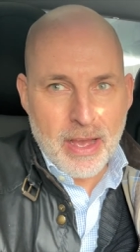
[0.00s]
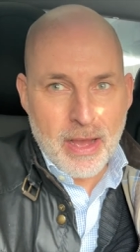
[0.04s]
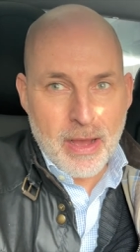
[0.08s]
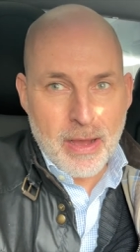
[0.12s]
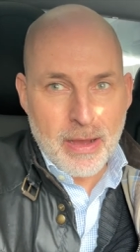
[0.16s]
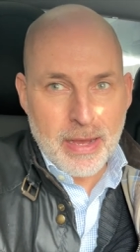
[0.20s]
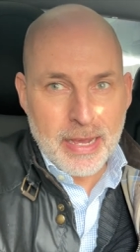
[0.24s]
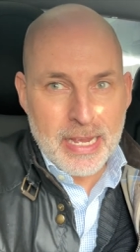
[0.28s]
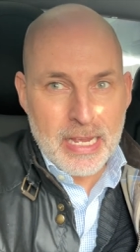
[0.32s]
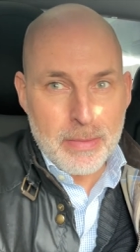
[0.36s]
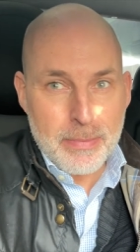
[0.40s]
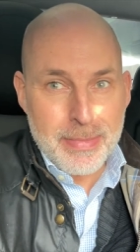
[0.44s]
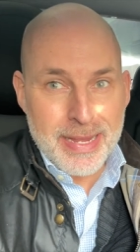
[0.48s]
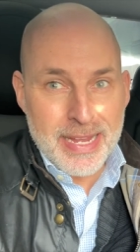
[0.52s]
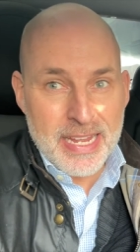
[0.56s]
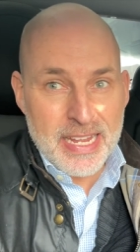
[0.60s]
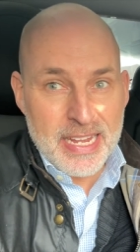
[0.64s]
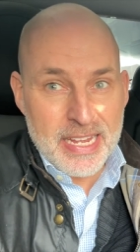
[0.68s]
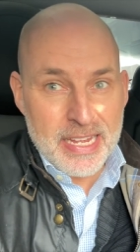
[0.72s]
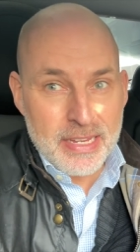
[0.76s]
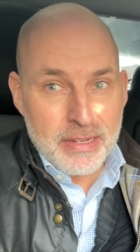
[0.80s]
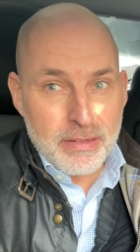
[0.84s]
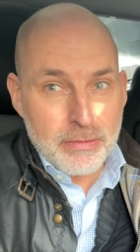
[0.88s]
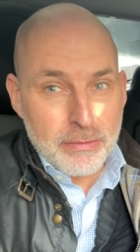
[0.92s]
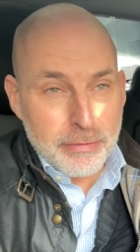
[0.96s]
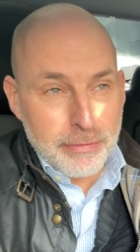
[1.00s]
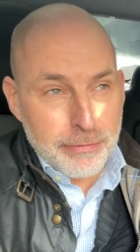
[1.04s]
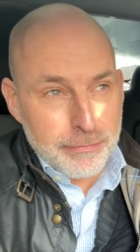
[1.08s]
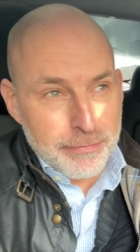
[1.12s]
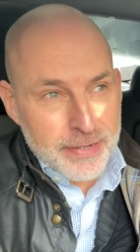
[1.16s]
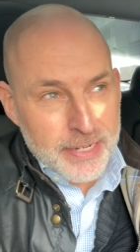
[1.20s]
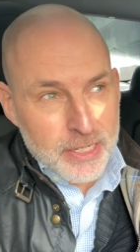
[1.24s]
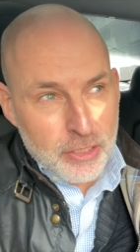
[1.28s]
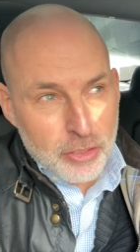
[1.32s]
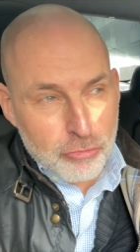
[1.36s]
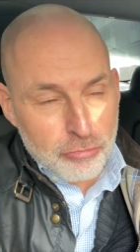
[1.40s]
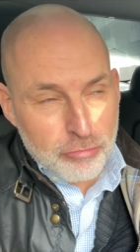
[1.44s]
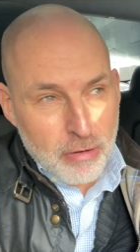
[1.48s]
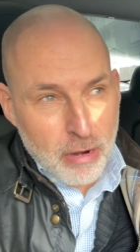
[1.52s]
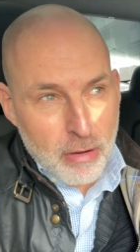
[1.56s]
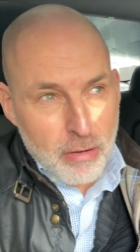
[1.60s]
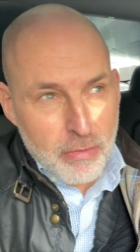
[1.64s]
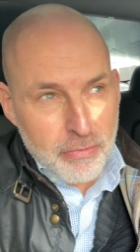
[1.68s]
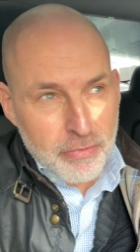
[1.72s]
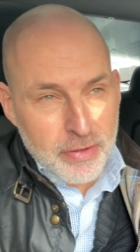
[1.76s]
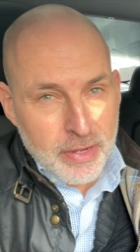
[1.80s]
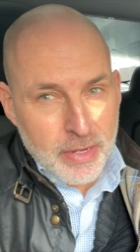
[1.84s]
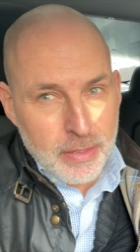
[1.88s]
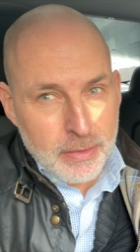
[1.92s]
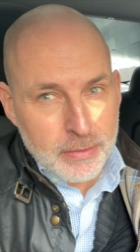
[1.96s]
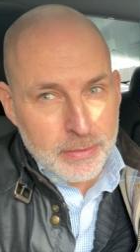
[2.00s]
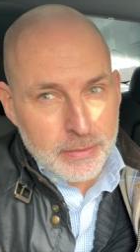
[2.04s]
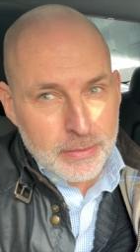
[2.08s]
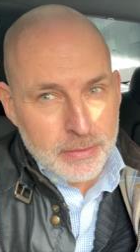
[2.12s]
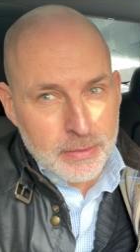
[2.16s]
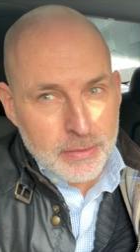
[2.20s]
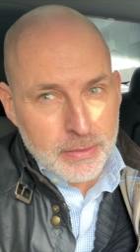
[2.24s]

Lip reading: I'm in Fitzrovia,